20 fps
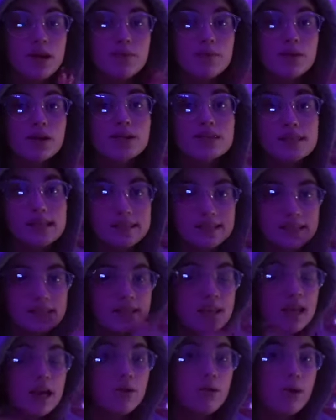because I did
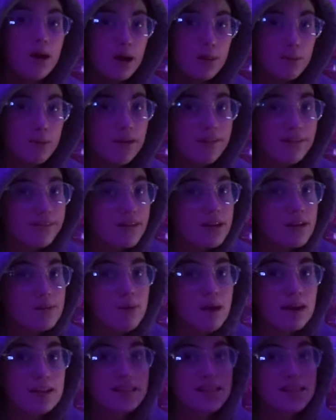get quite a bit of feedback